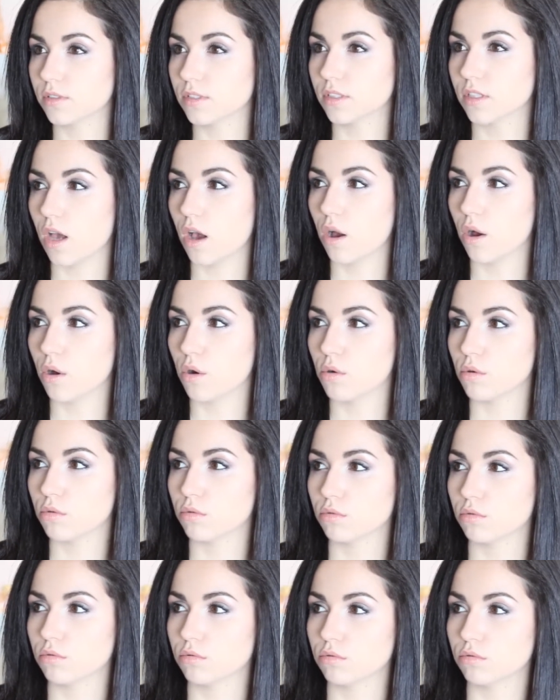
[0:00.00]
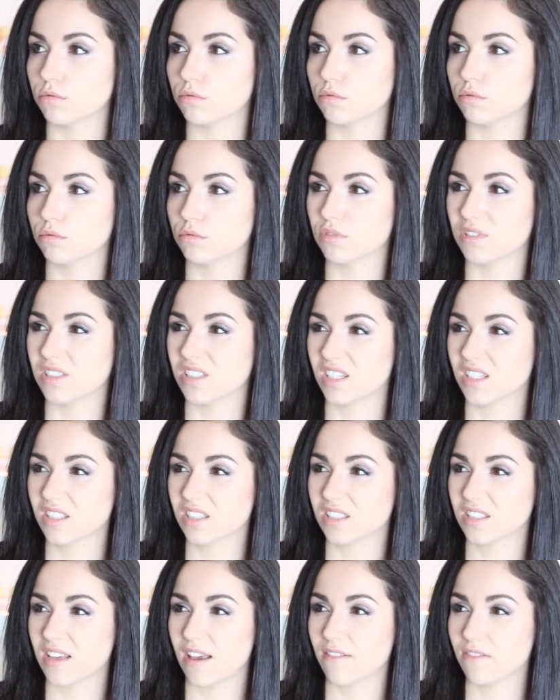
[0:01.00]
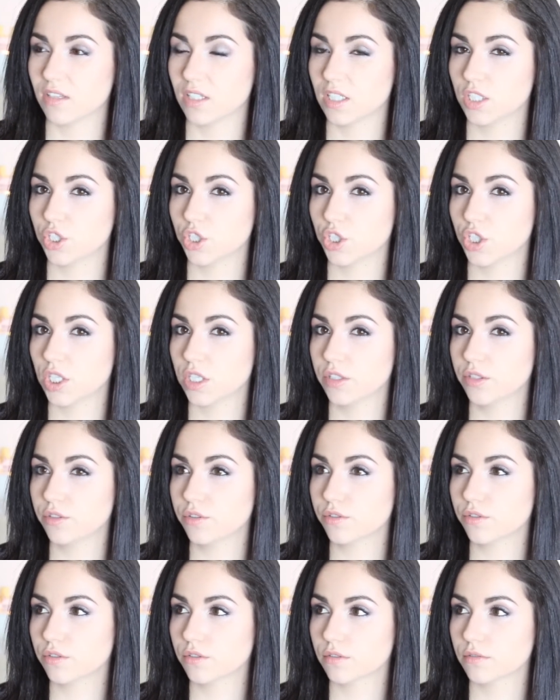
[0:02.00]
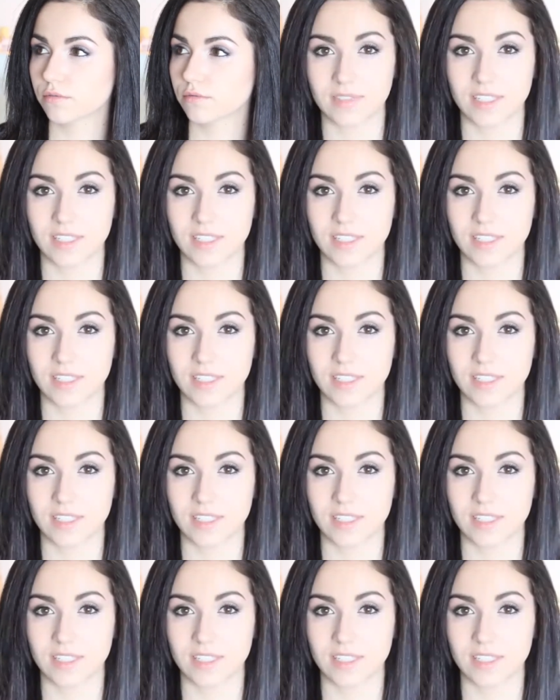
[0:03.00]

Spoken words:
so 6-7-ish years.